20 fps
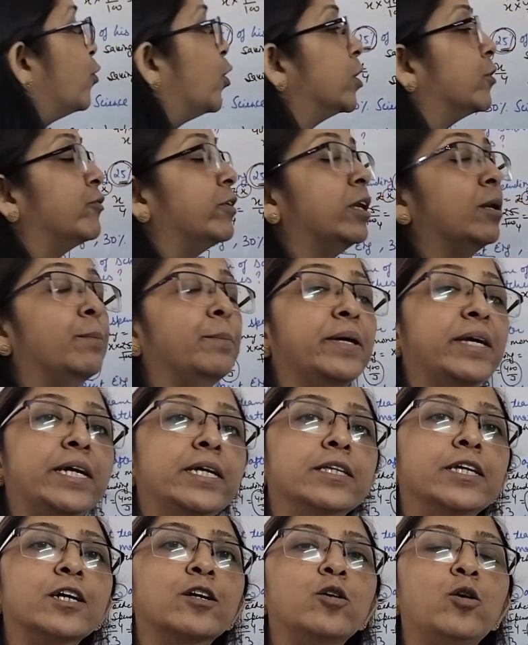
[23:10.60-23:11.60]
what will
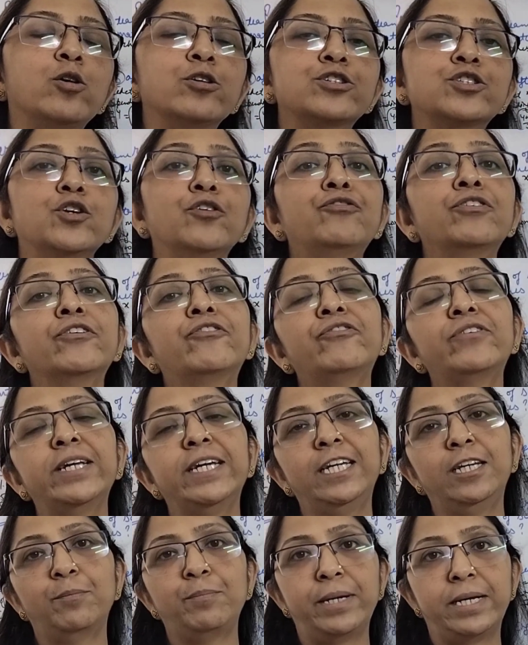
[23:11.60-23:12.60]
be the cost of
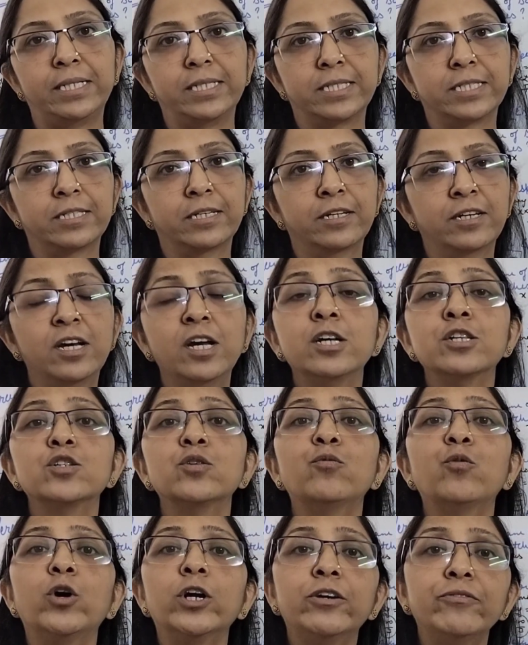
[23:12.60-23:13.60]
15 pence? So
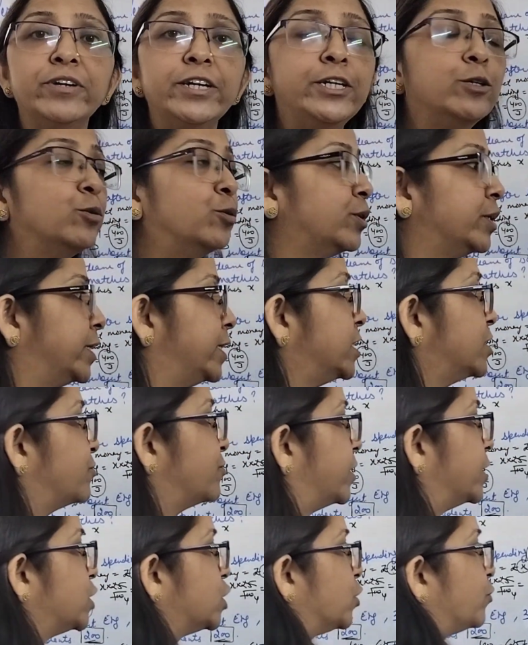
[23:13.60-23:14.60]
what we do is,
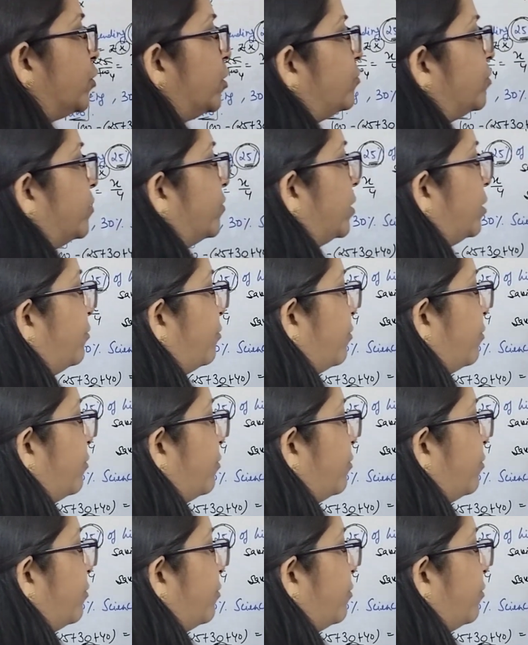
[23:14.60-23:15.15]
first of all we will